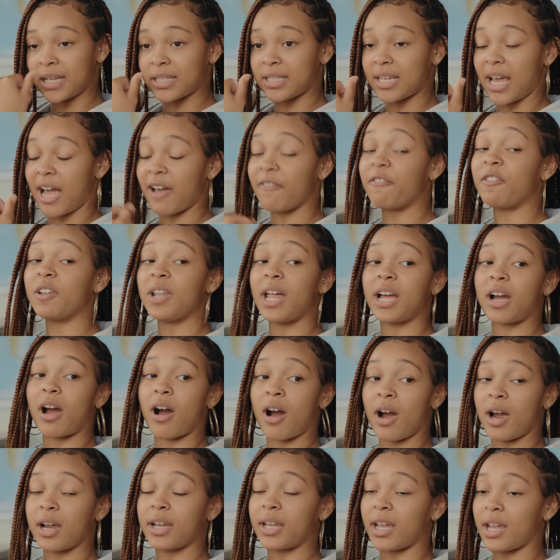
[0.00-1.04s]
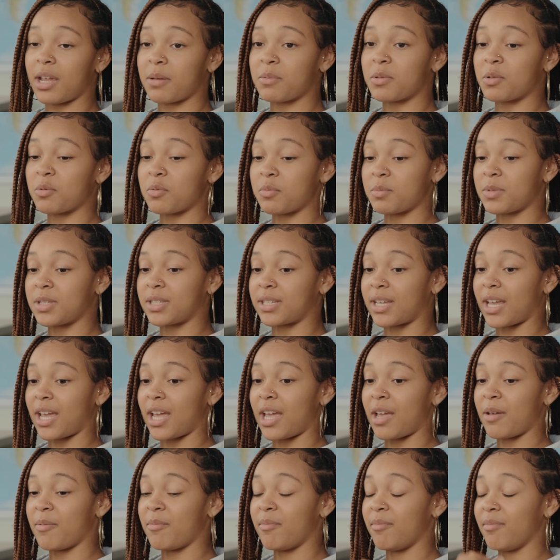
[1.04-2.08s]
Honestly, I feel like our game, the women's
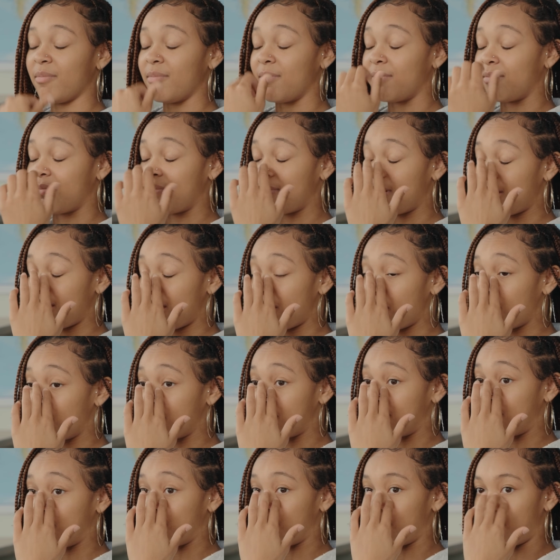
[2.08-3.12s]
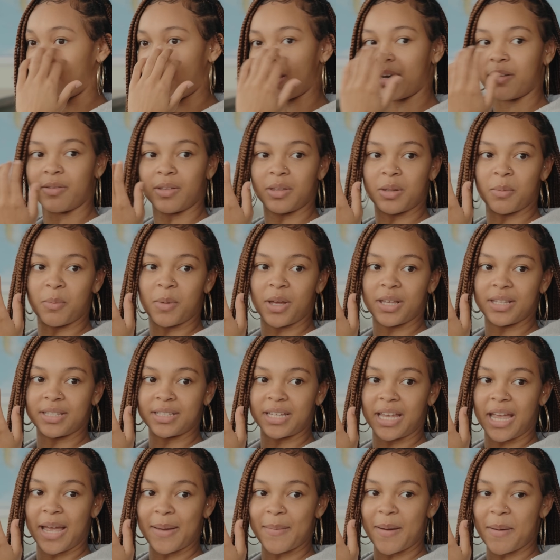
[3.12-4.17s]
game, it was better than the
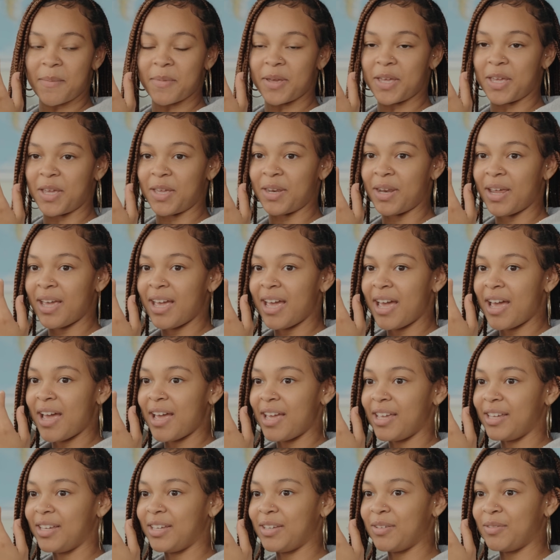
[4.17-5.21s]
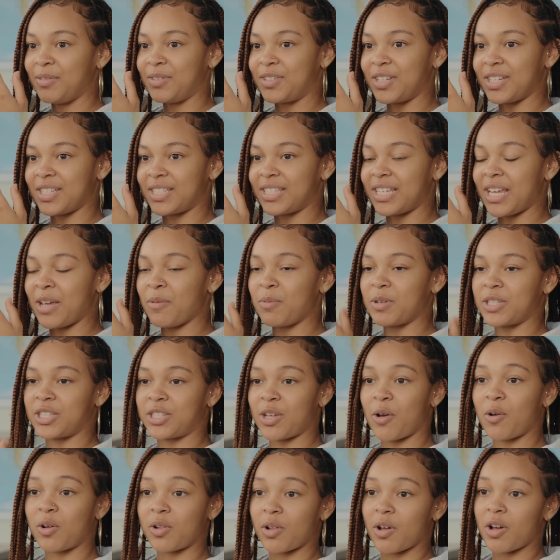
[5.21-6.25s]
men's game. I mean, just it
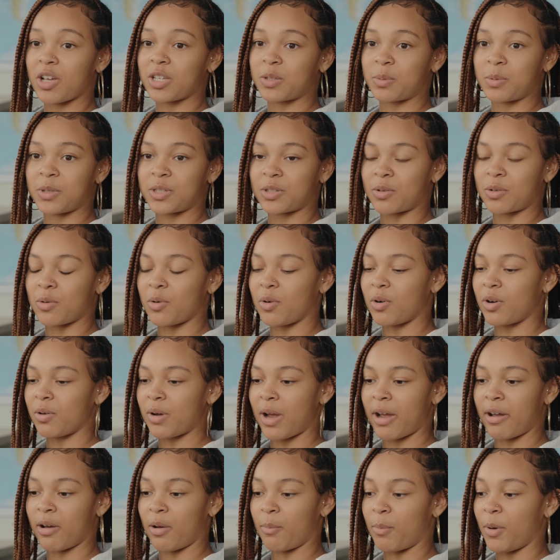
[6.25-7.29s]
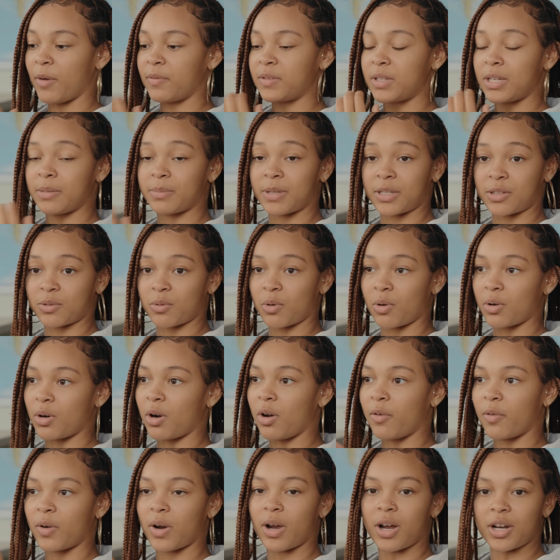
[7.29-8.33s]
was so close. We scored. Both teams had
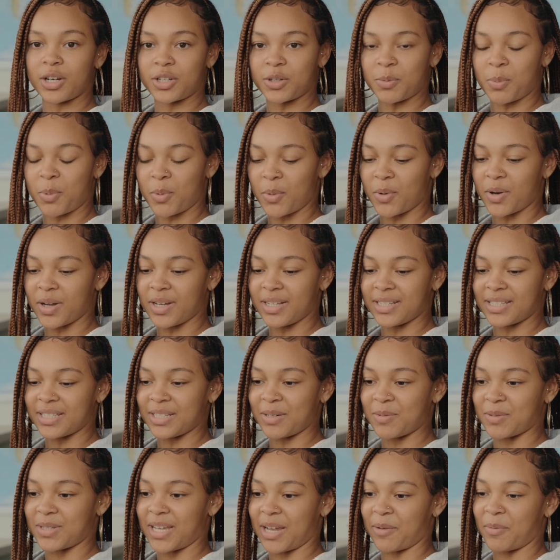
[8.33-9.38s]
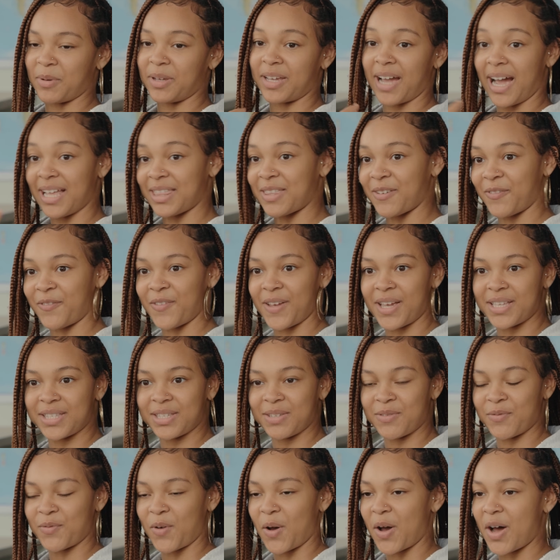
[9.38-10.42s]
scored over 100 points, and it was like we got the
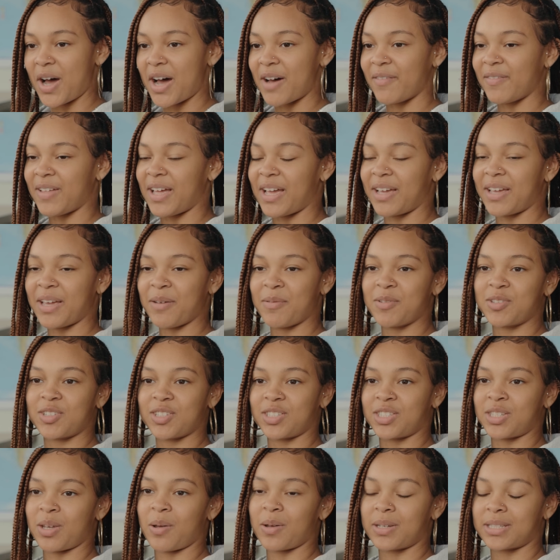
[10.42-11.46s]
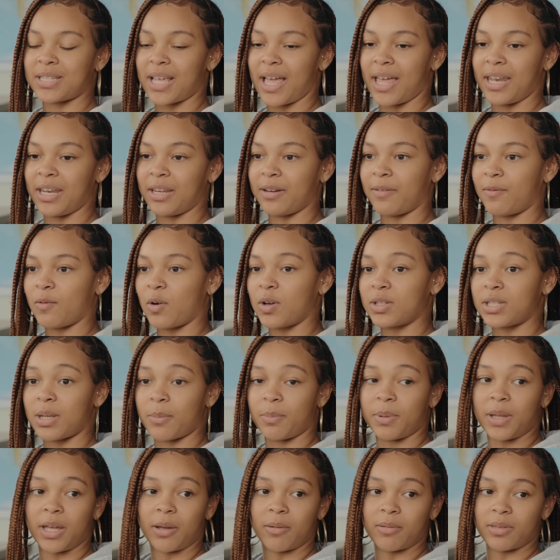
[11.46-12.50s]
fans involved. Like it was just so exciting. And of course,
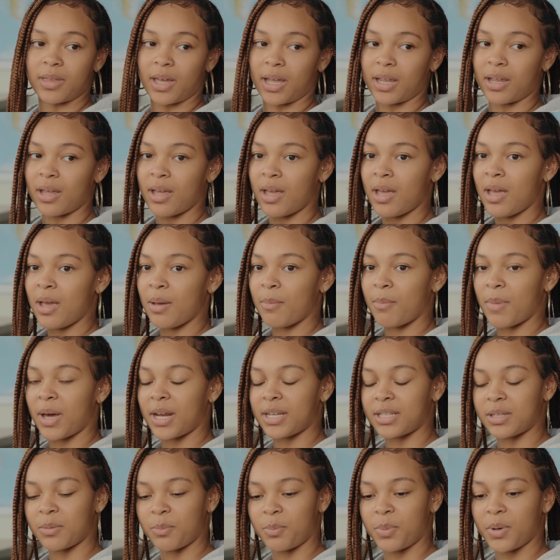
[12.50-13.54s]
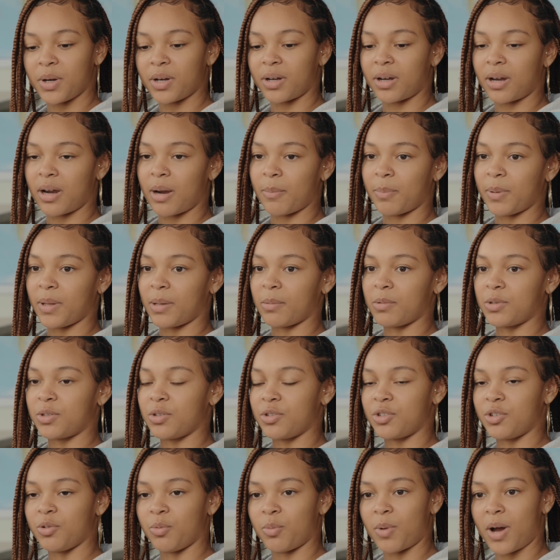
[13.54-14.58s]
I'm playing with like Madison Booker. I'm playing with
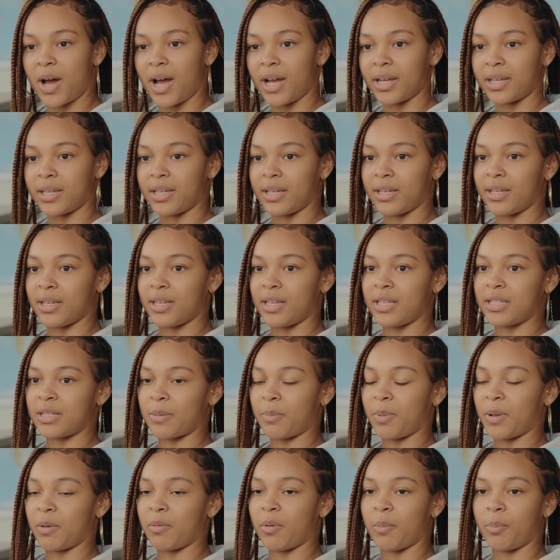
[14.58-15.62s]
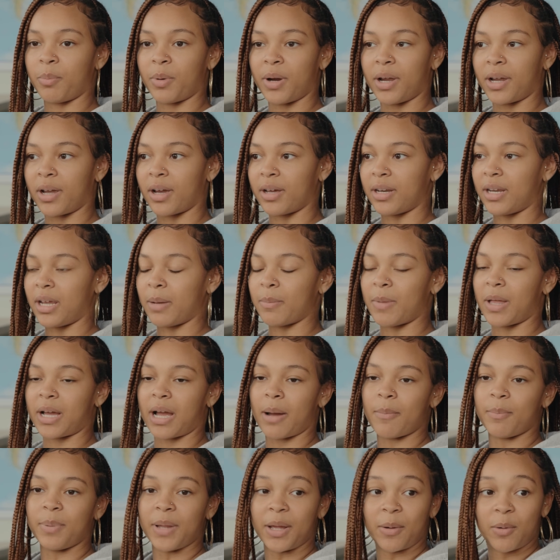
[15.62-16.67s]
Juju Watkins. I'm playing with Bray Cunningham.
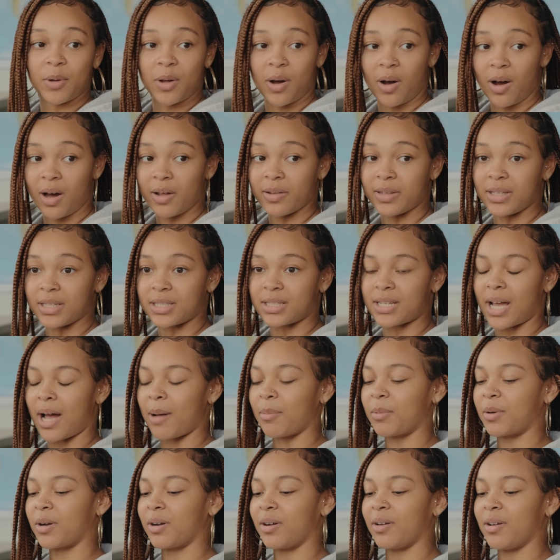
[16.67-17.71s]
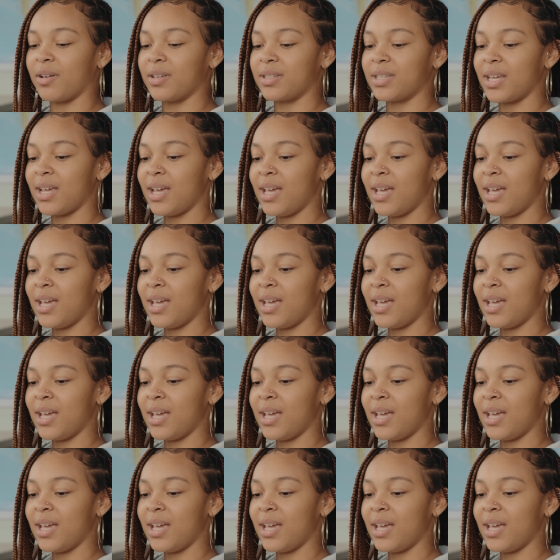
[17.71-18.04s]
Like I'm playing with all these top girls.